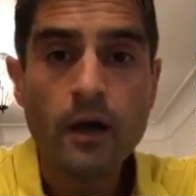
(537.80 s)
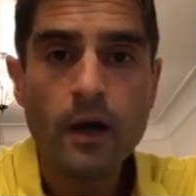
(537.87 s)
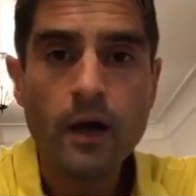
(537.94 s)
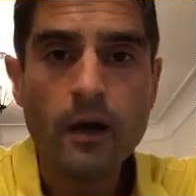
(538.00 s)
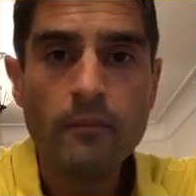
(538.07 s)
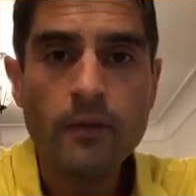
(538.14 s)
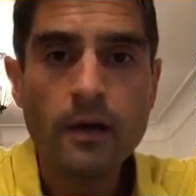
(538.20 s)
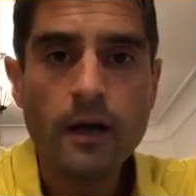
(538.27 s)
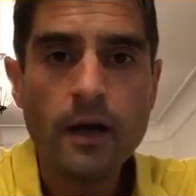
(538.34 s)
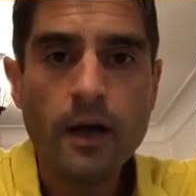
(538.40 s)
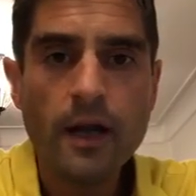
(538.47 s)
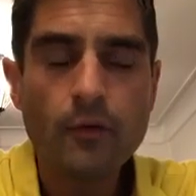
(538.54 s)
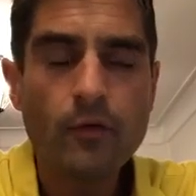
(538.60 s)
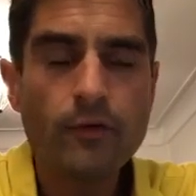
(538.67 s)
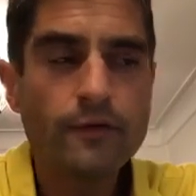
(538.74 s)

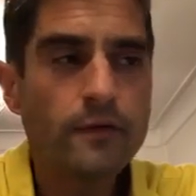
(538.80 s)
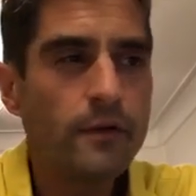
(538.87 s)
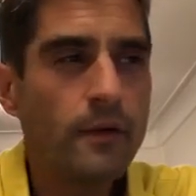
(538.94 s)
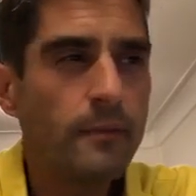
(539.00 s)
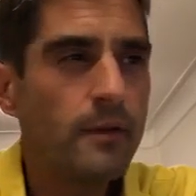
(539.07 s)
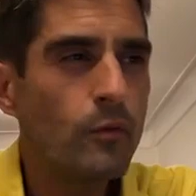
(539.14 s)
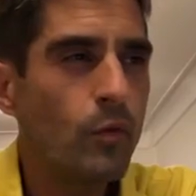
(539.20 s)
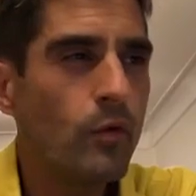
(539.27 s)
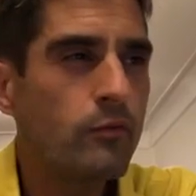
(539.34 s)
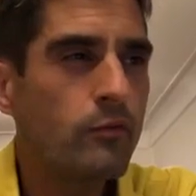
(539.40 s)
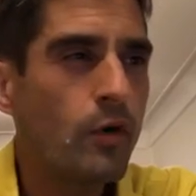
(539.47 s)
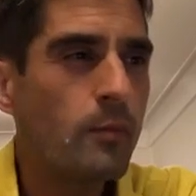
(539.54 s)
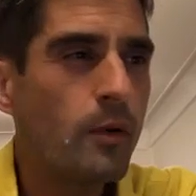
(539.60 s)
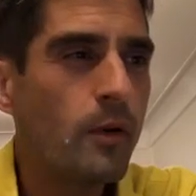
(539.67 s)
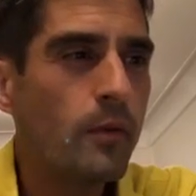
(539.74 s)
And often, all a
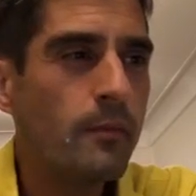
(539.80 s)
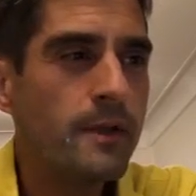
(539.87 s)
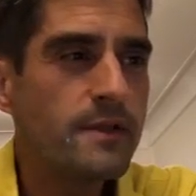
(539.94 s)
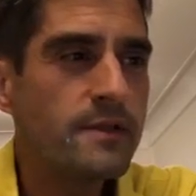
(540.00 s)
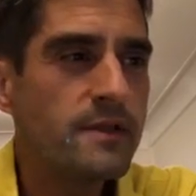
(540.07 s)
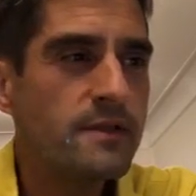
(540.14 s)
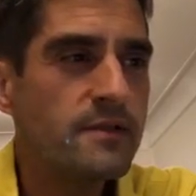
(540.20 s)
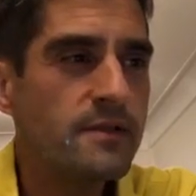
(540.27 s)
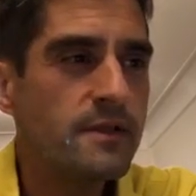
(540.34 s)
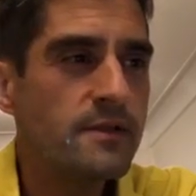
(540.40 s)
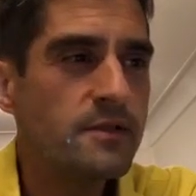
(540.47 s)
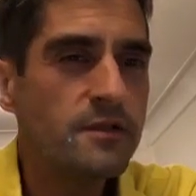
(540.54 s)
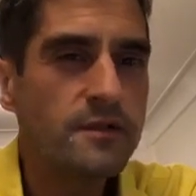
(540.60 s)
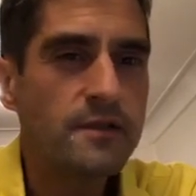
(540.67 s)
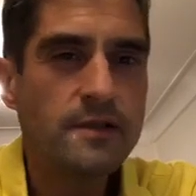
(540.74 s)
rock bottom is
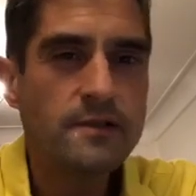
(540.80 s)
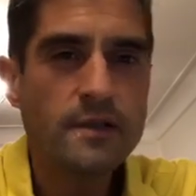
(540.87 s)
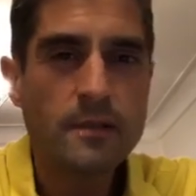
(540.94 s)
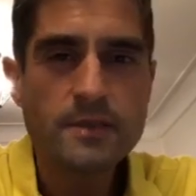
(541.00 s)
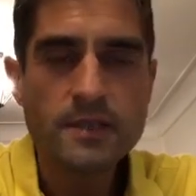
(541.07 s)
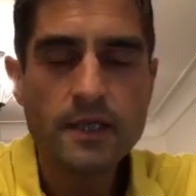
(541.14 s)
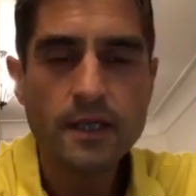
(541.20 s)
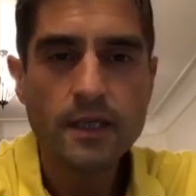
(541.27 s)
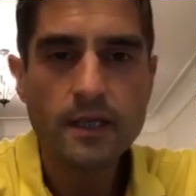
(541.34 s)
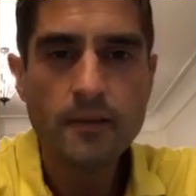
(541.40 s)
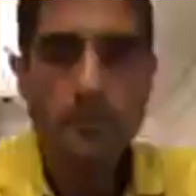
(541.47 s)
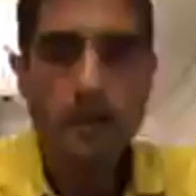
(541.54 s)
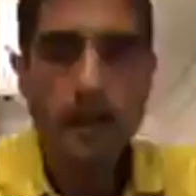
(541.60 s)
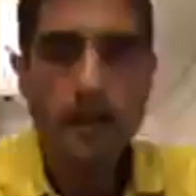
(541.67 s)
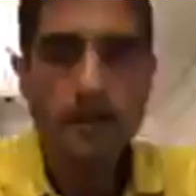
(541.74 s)
just things get
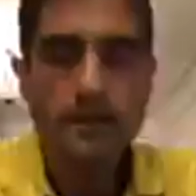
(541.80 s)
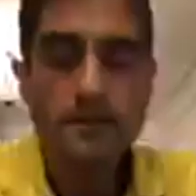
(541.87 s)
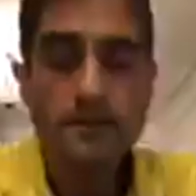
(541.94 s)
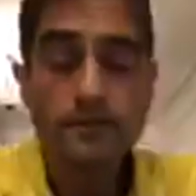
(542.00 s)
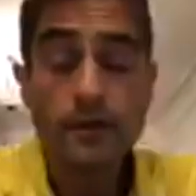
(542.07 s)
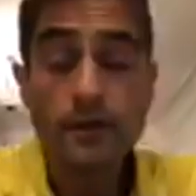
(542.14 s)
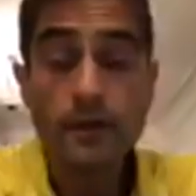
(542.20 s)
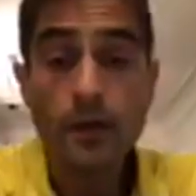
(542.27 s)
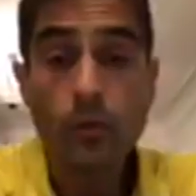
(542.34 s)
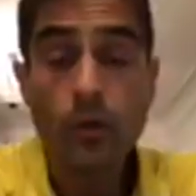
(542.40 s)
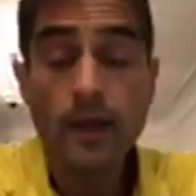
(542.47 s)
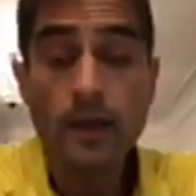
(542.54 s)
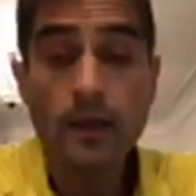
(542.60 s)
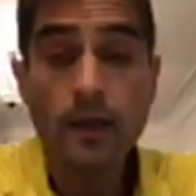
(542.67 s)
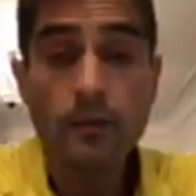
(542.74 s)
particularly bad, and it's finally a
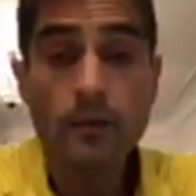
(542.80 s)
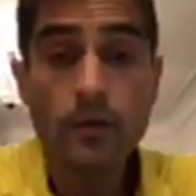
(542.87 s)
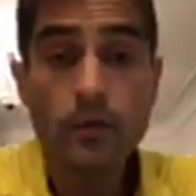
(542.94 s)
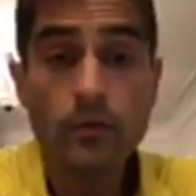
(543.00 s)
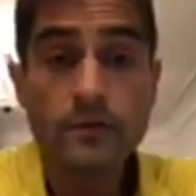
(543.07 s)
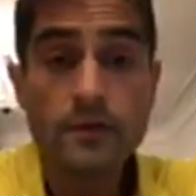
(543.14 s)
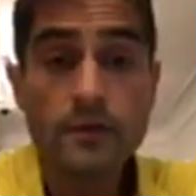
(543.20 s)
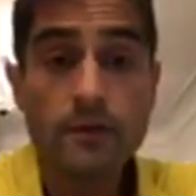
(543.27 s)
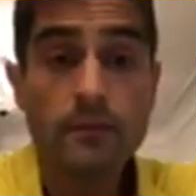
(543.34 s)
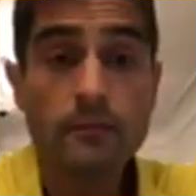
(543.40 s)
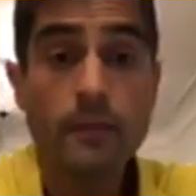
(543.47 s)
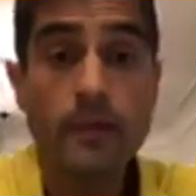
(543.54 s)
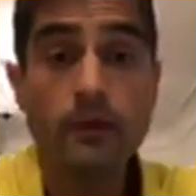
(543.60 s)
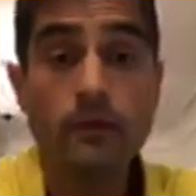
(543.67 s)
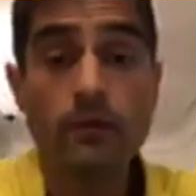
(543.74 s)
wake-up call to
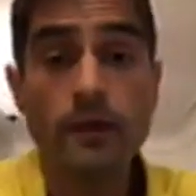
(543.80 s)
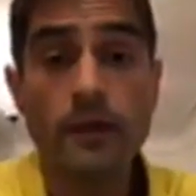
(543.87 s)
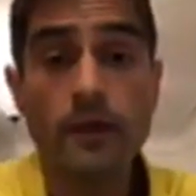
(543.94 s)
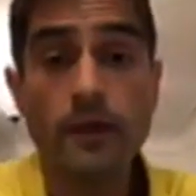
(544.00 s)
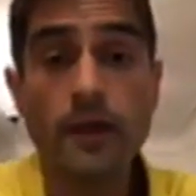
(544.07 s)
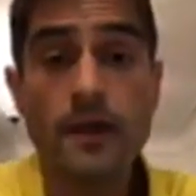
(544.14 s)
make you think,